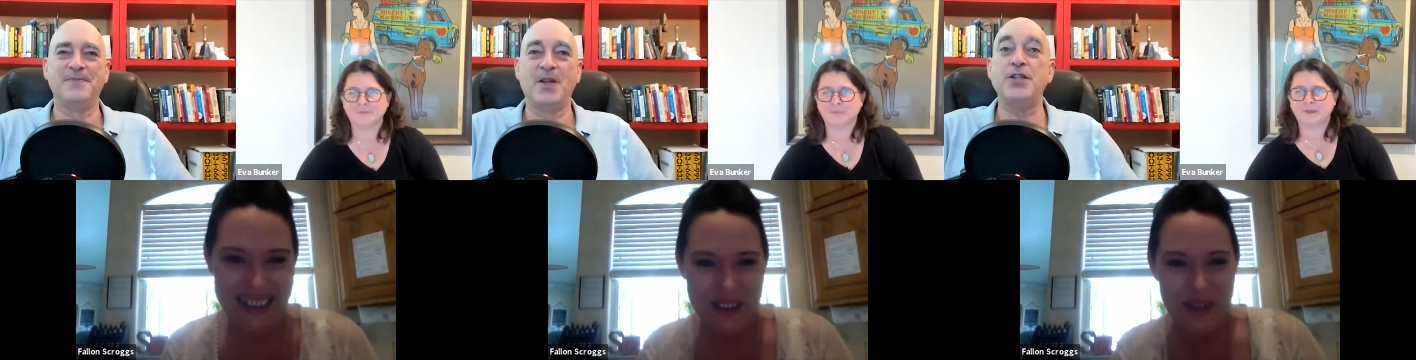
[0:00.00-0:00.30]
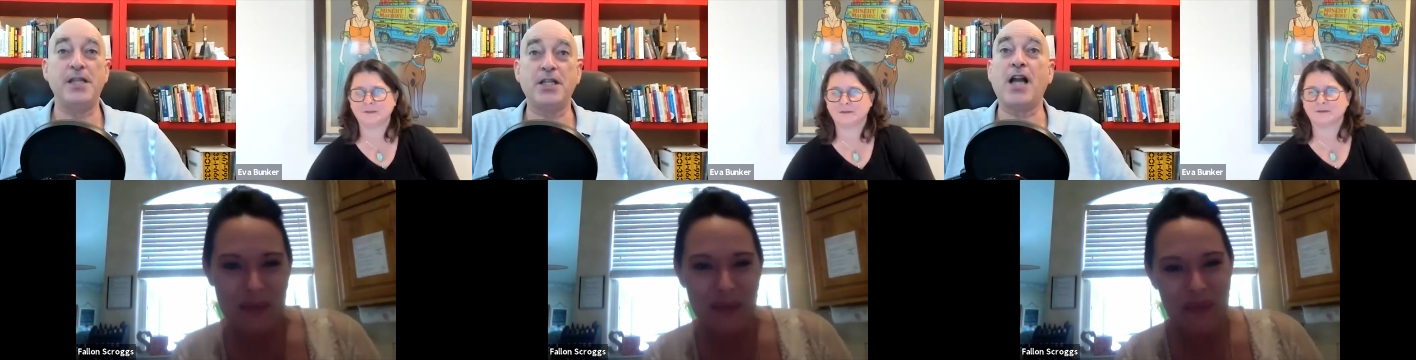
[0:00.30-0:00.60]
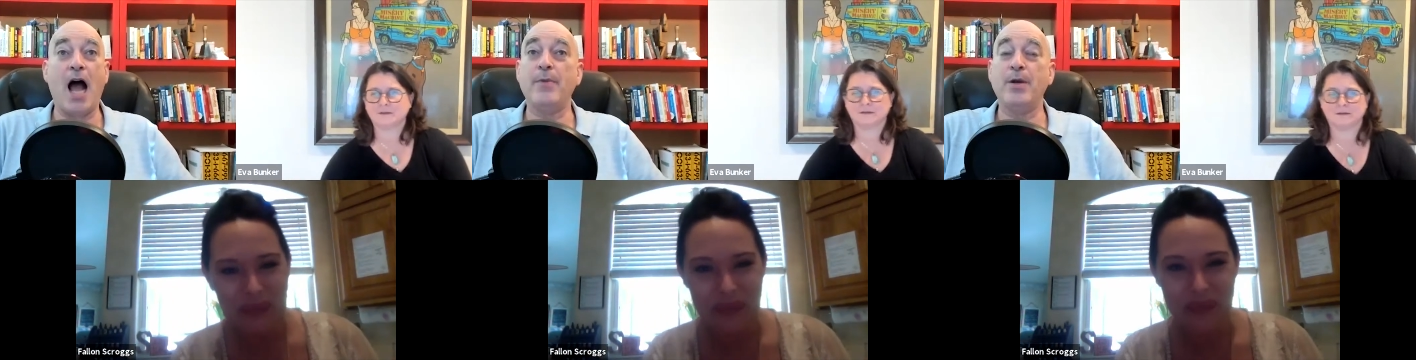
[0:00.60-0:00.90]
Speaker 1: Because it's a
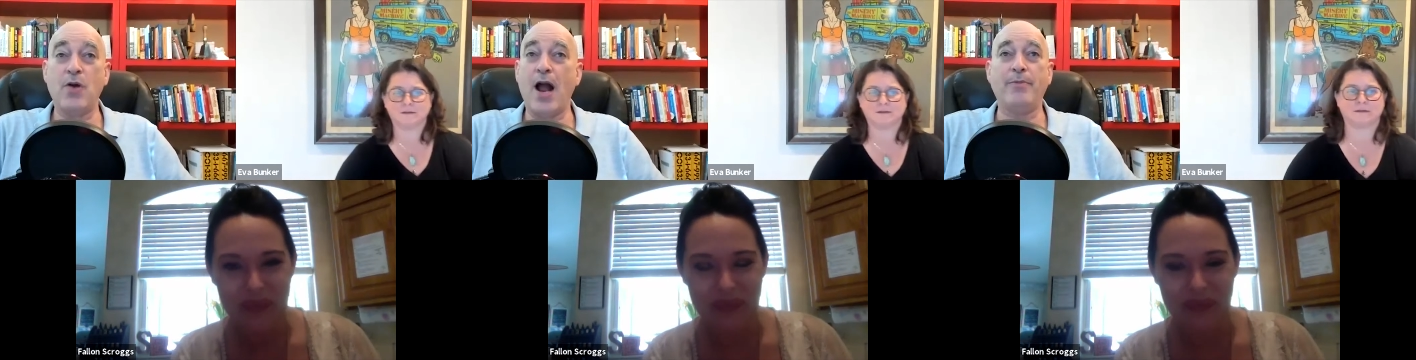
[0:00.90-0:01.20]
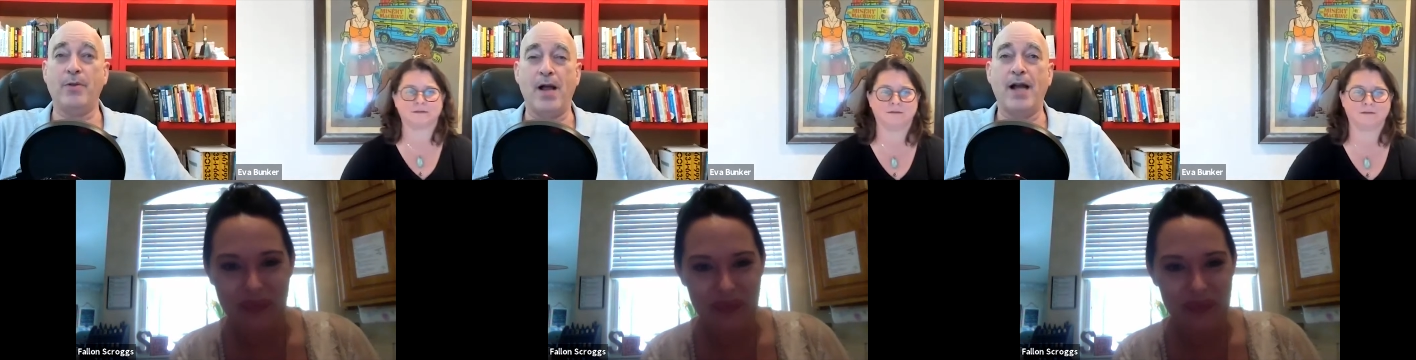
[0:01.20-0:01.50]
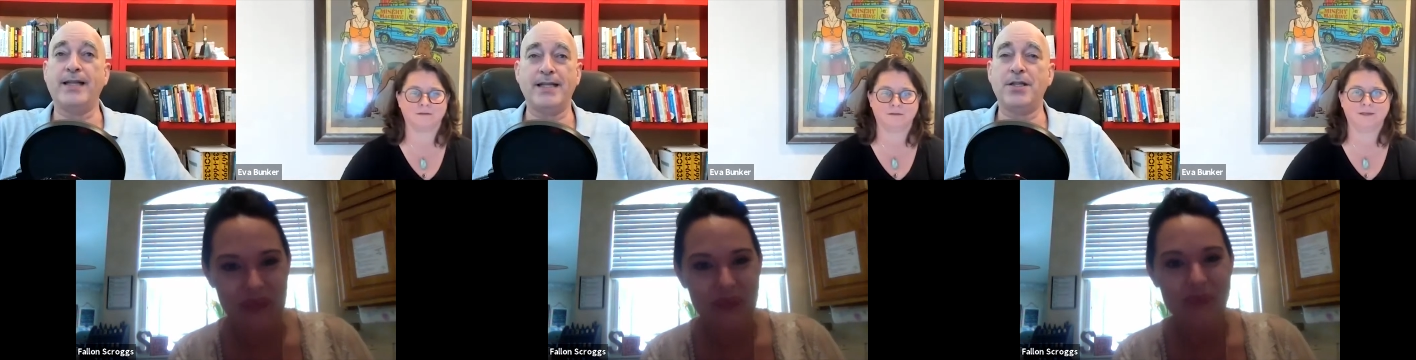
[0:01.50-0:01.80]
common problem.
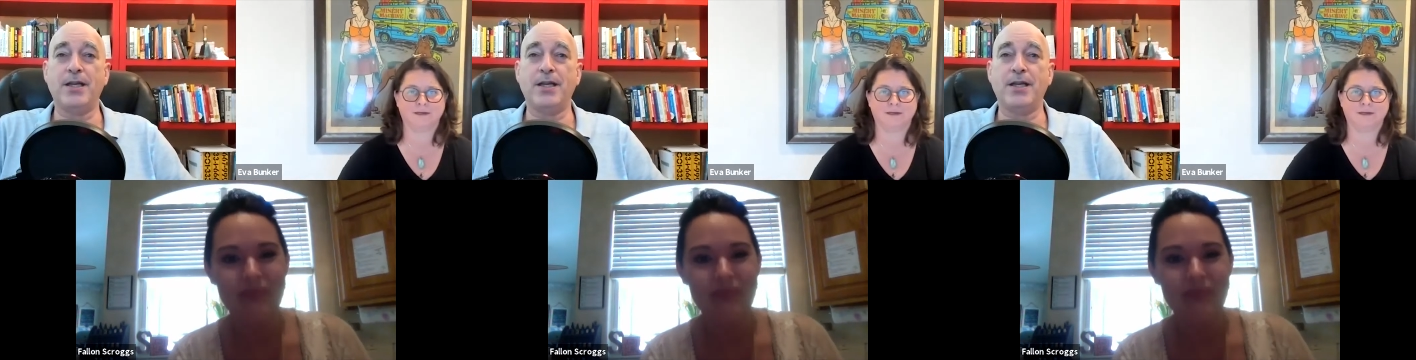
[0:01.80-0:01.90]
Like this yeah.